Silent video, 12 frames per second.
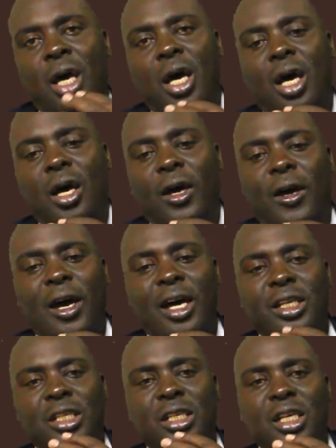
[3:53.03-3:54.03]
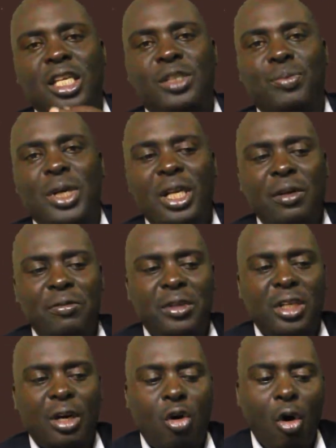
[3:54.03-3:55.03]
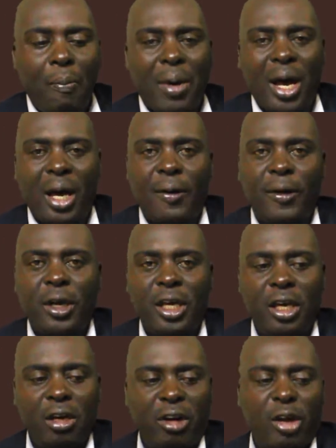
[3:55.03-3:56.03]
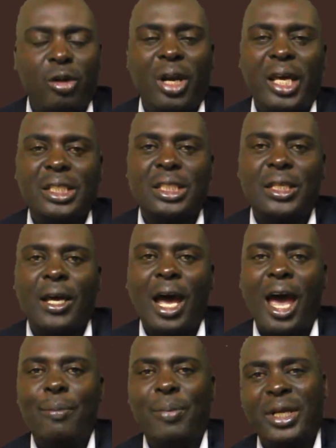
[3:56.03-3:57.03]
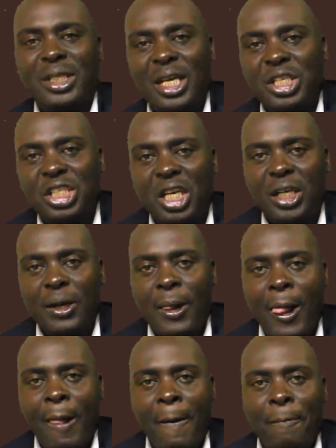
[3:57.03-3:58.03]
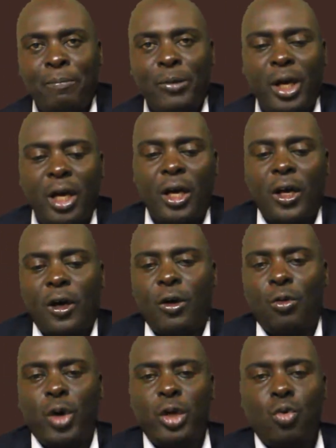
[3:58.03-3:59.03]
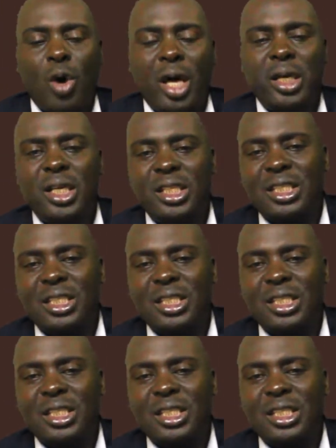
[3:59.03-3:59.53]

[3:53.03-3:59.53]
And it's believed the copper regulates hypertension. When one is